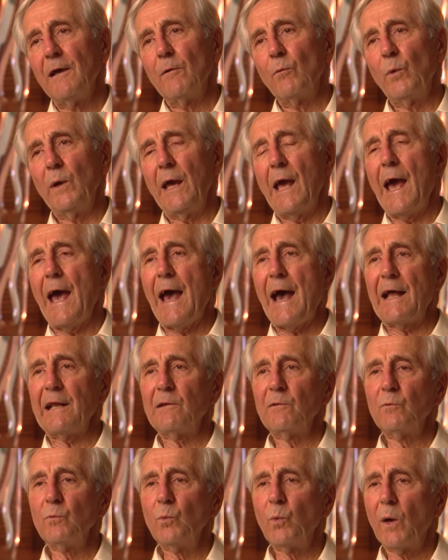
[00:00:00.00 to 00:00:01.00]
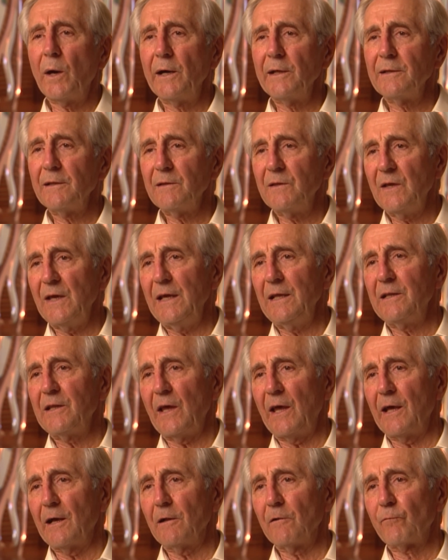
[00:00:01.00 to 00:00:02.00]
We added one
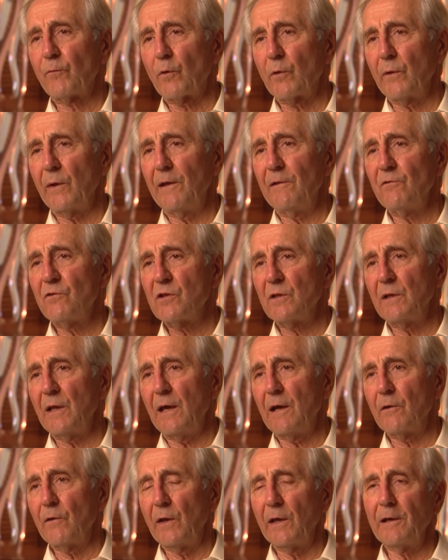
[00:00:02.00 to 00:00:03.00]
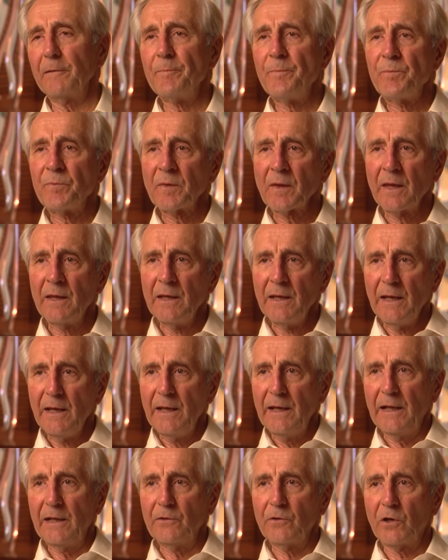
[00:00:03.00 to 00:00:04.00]
detail for engineering
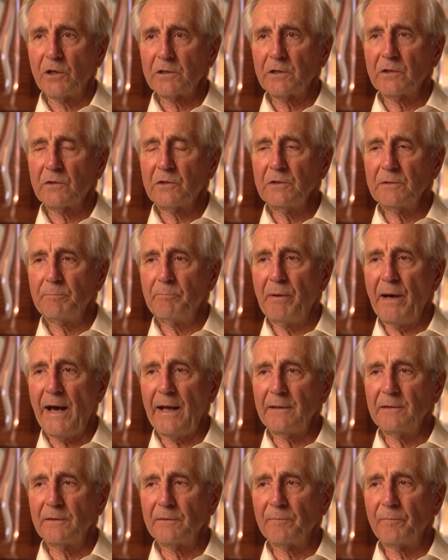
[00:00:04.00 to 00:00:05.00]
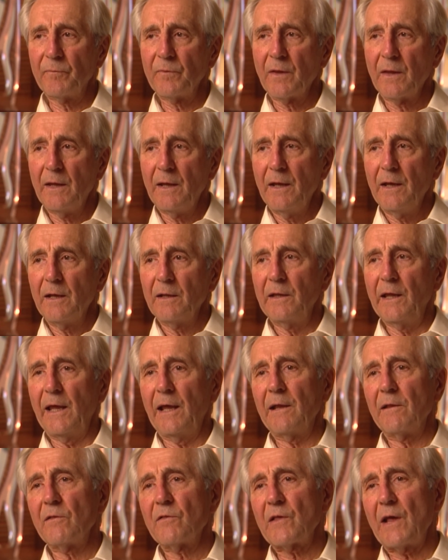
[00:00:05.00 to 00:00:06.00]
in order to button the
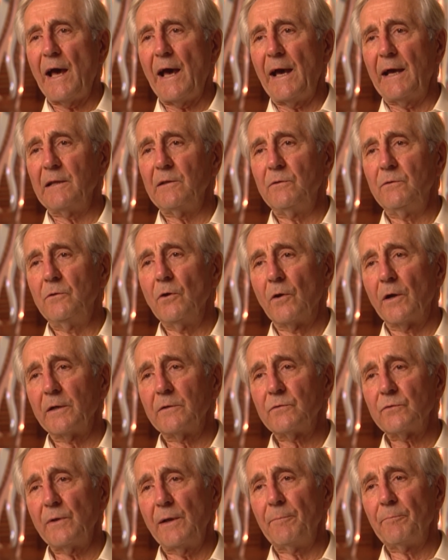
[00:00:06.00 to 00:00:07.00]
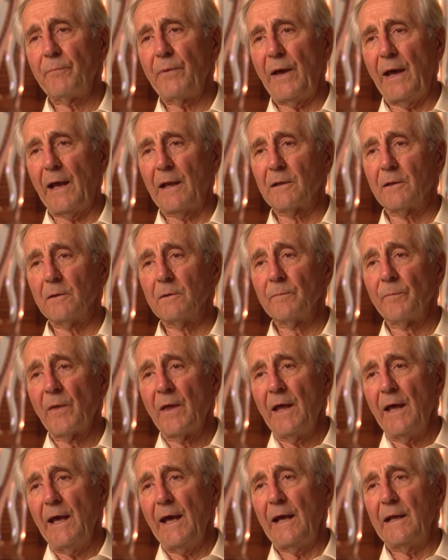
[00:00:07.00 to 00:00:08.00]
inside door trim panel
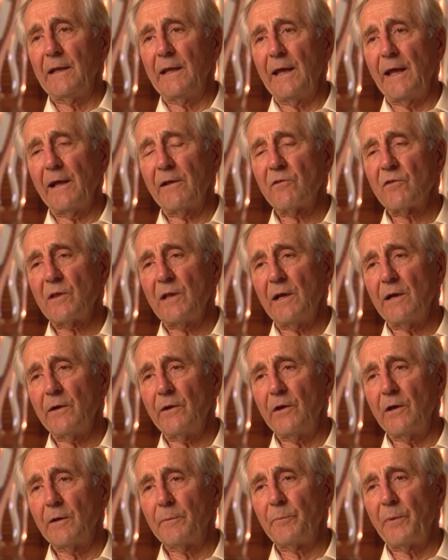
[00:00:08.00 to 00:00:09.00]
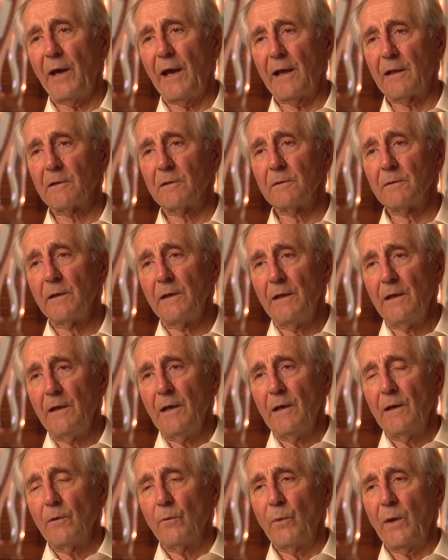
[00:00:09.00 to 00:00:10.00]
and the exterior panel.
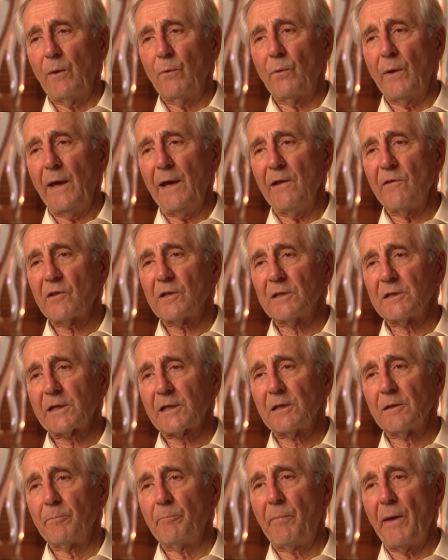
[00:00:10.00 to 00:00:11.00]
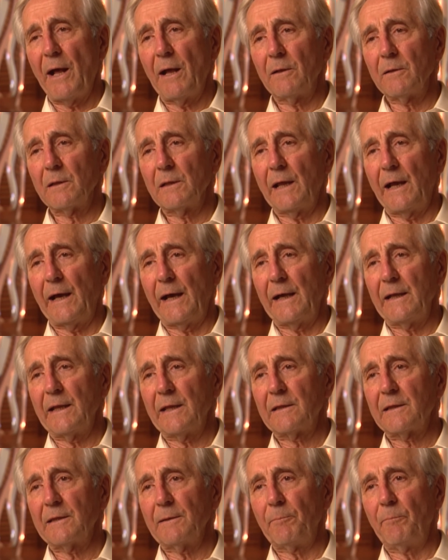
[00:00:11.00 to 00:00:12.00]
We raised a little belt line
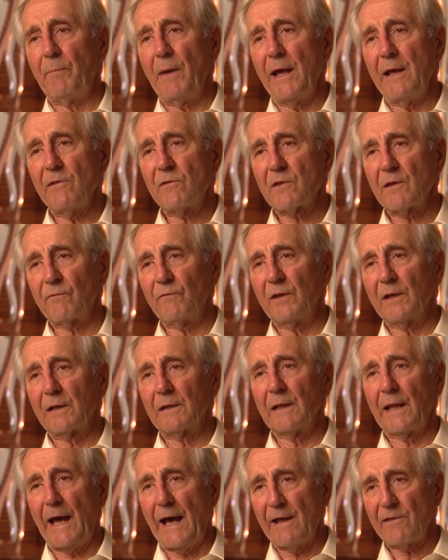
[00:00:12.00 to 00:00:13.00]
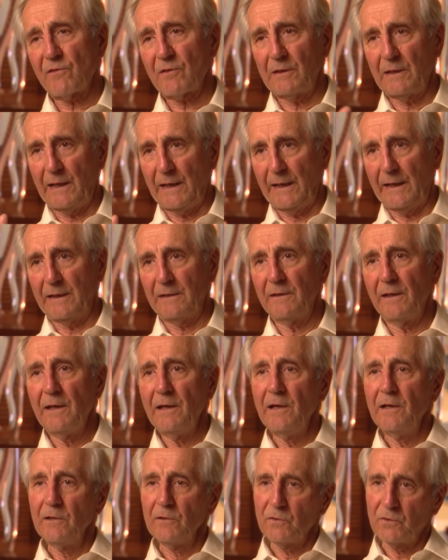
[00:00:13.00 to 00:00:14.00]
at the base of the glass line
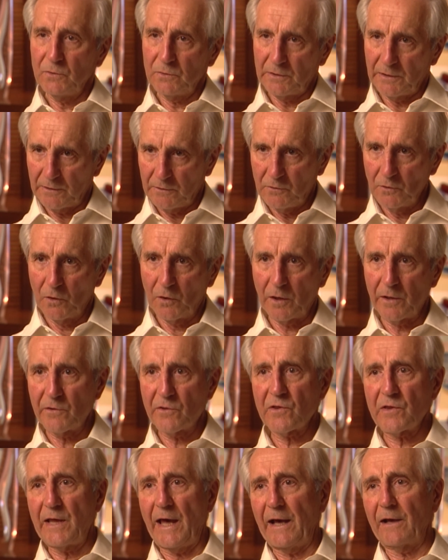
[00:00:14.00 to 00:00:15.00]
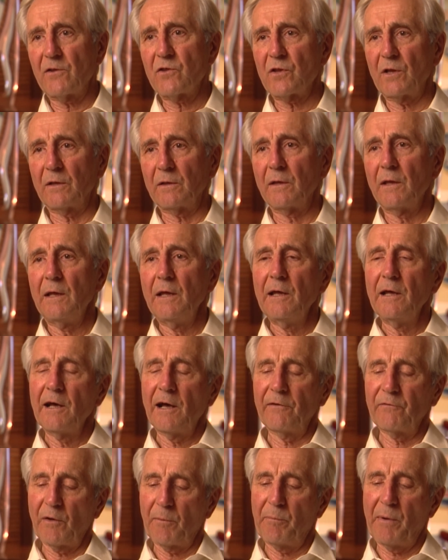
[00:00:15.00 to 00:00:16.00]
to the door section
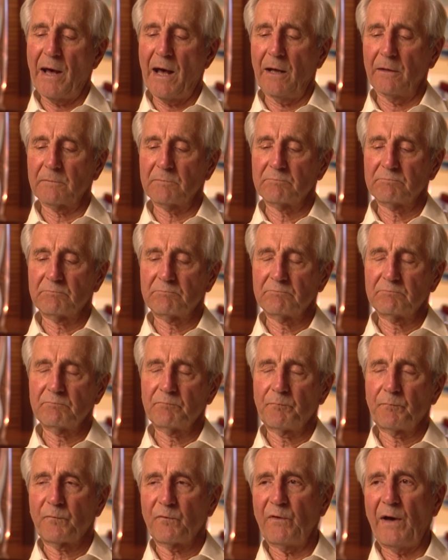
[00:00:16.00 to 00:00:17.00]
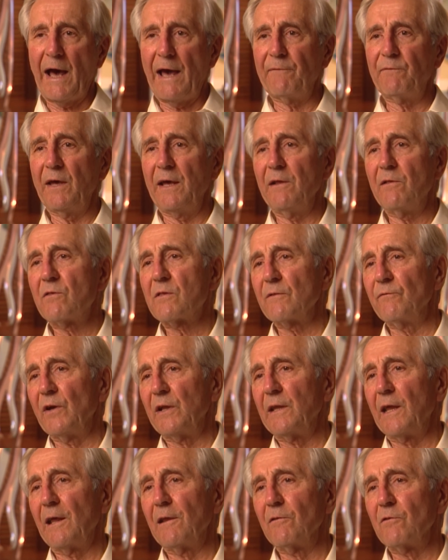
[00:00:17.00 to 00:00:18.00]
of about 5/8 of
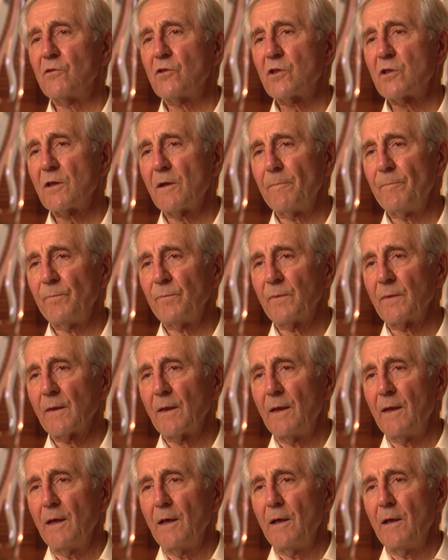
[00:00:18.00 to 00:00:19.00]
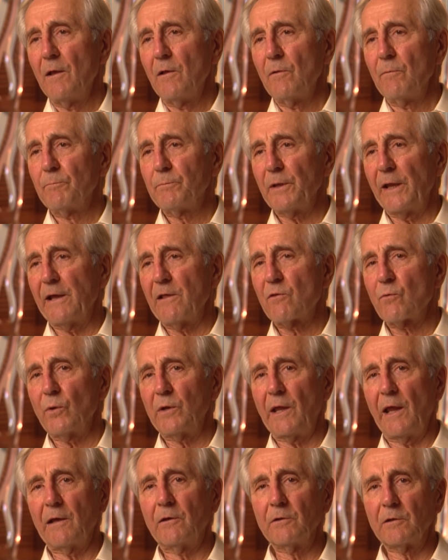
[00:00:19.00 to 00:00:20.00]
an inch. Place
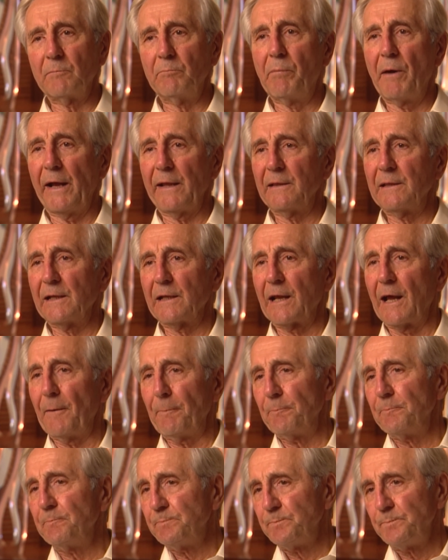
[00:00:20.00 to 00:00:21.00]
where they could button it up.